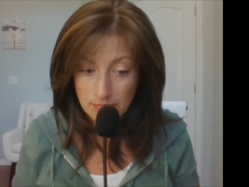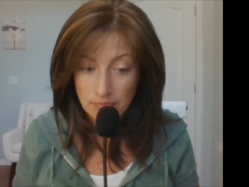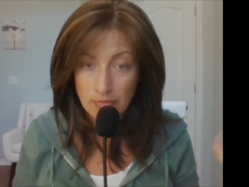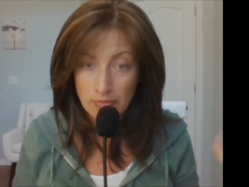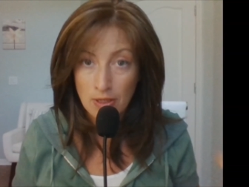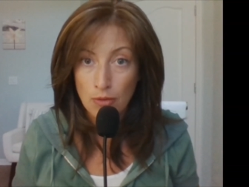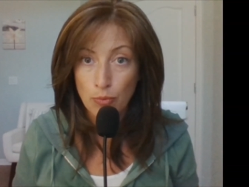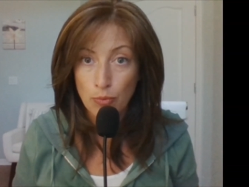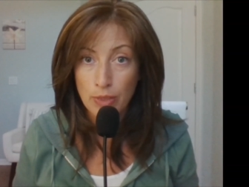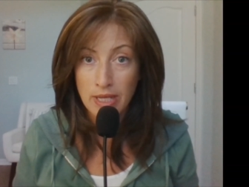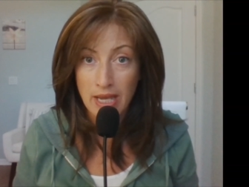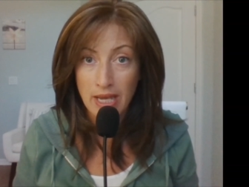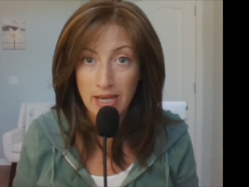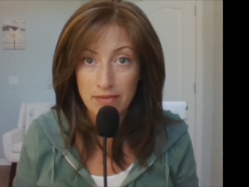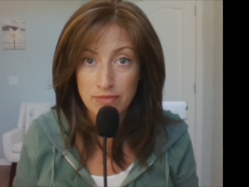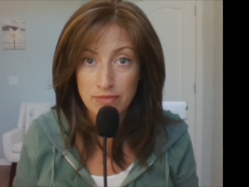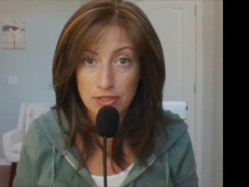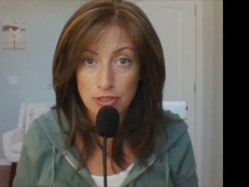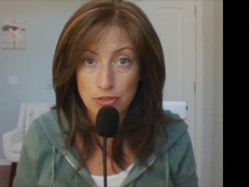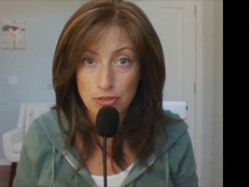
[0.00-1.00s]
we have
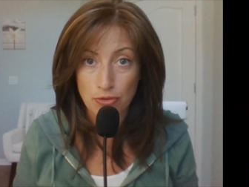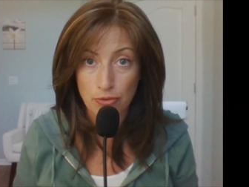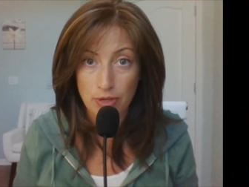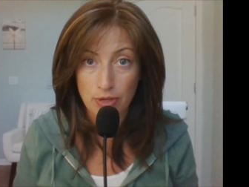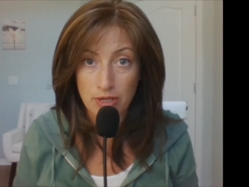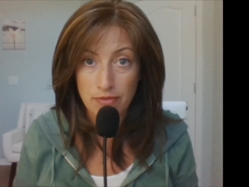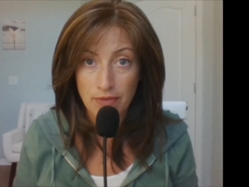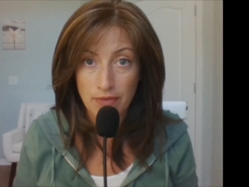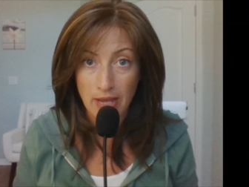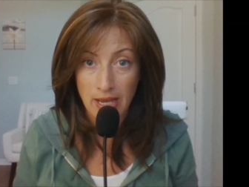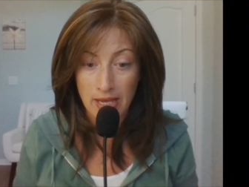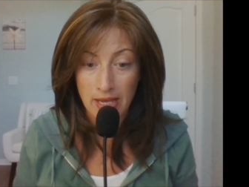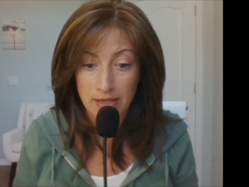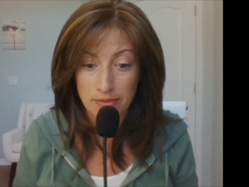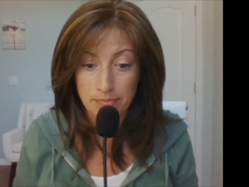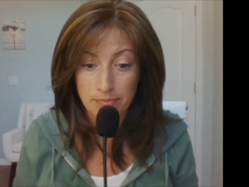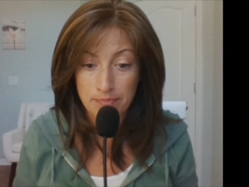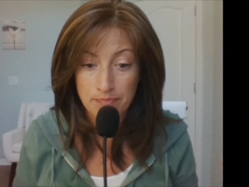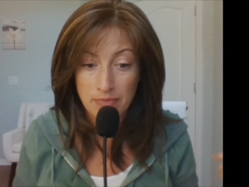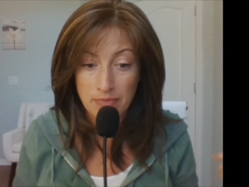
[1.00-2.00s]
the story of
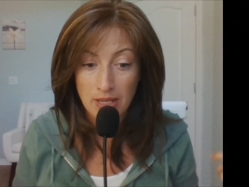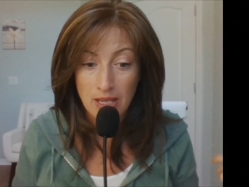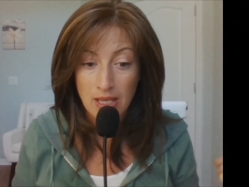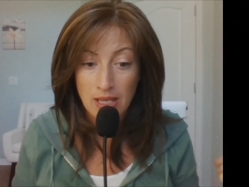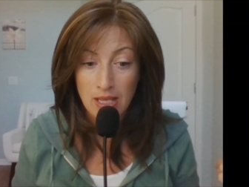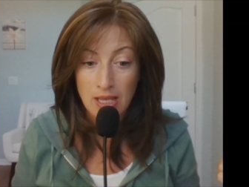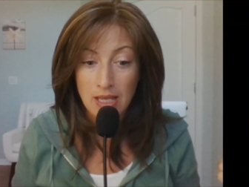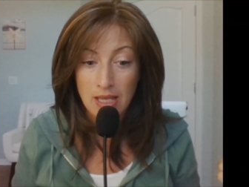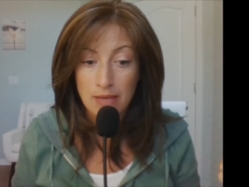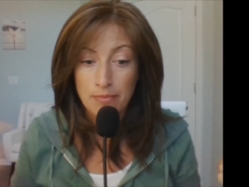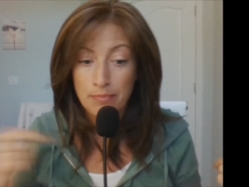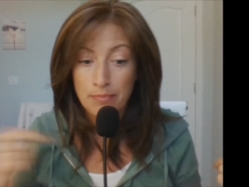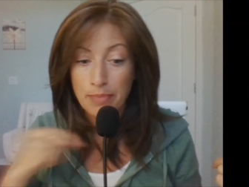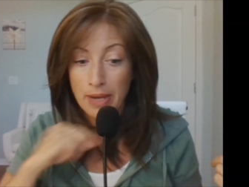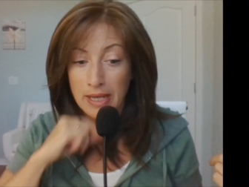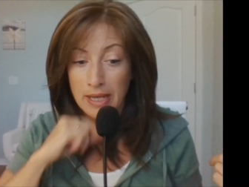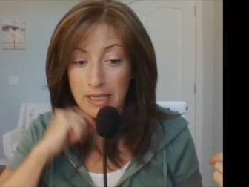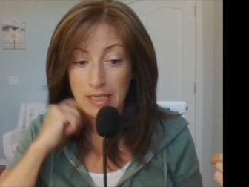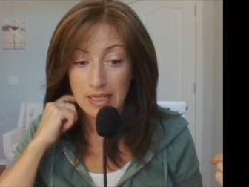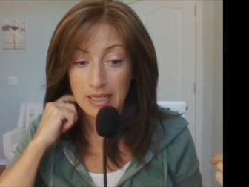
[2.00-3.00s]
Adam,
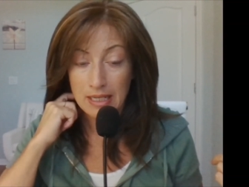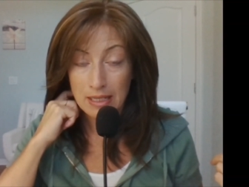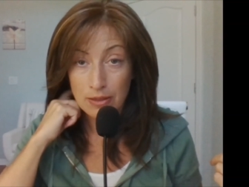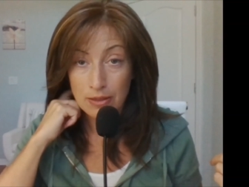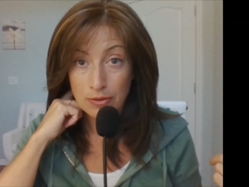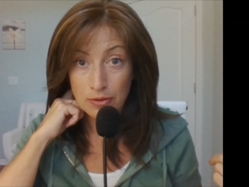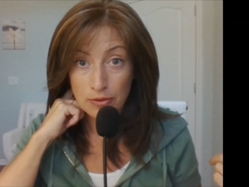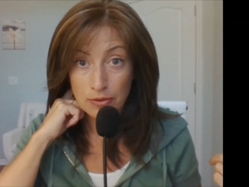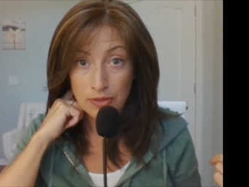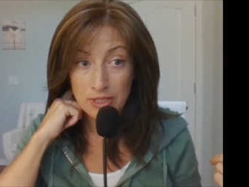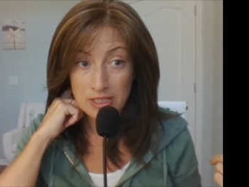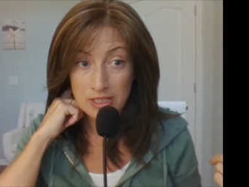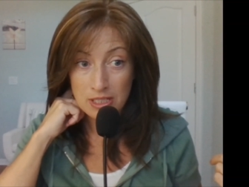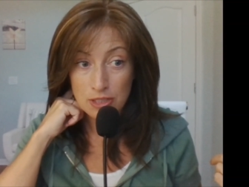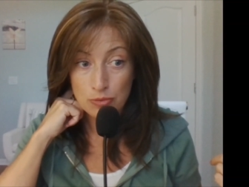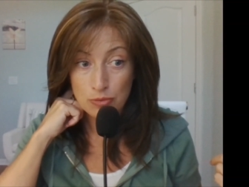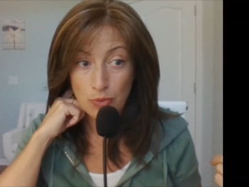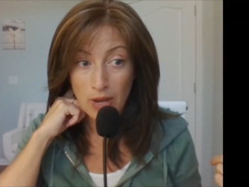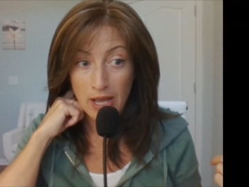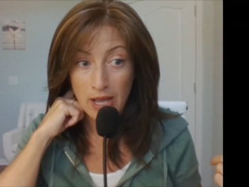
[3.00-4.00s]
but this is
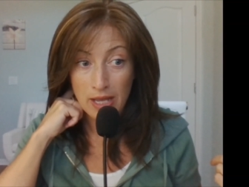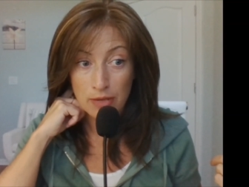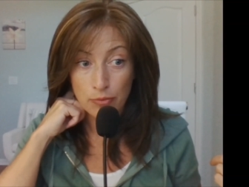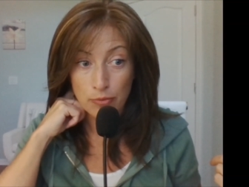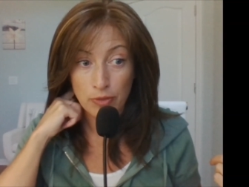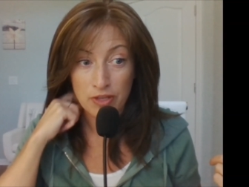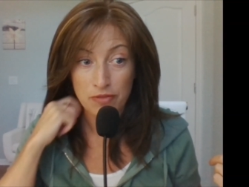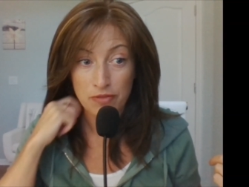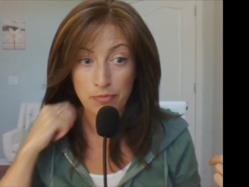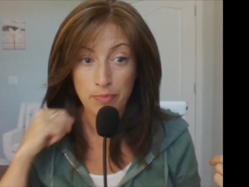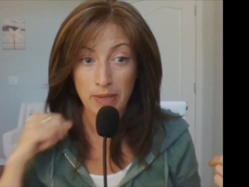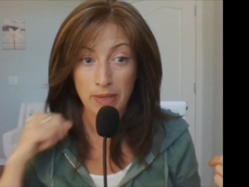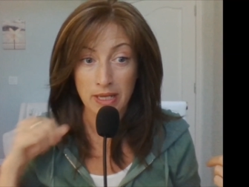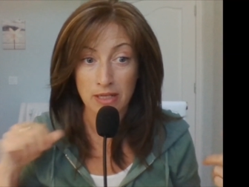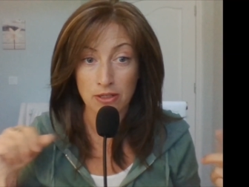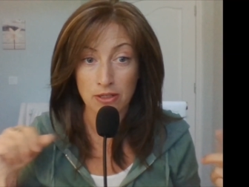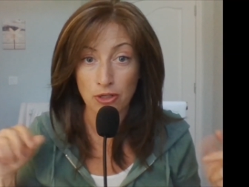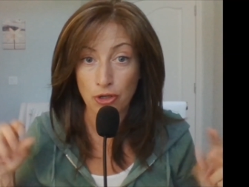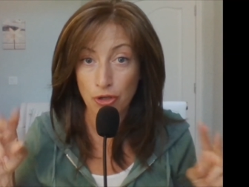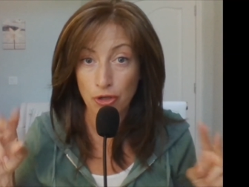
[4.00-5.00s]
why we've been
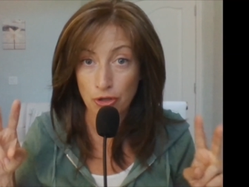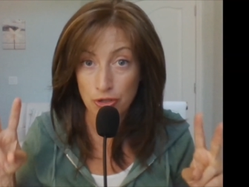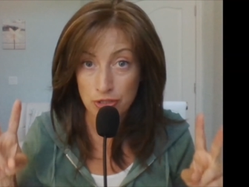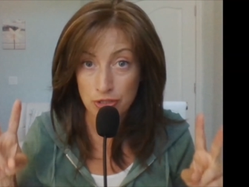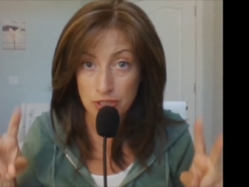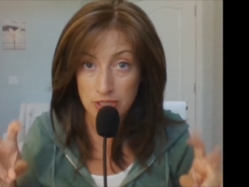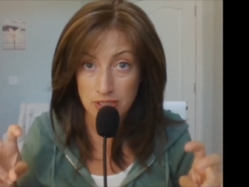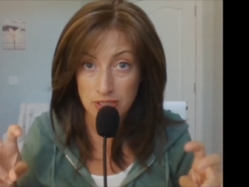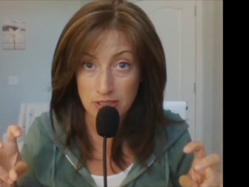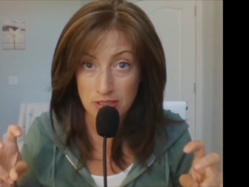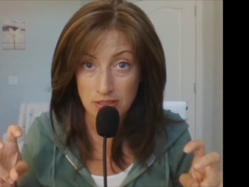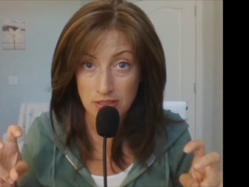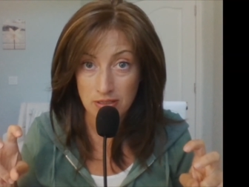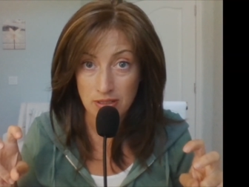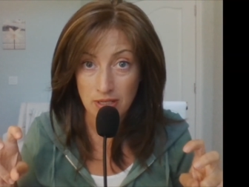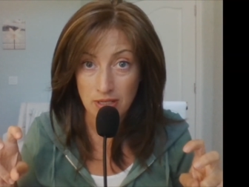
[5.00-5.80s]
cursed.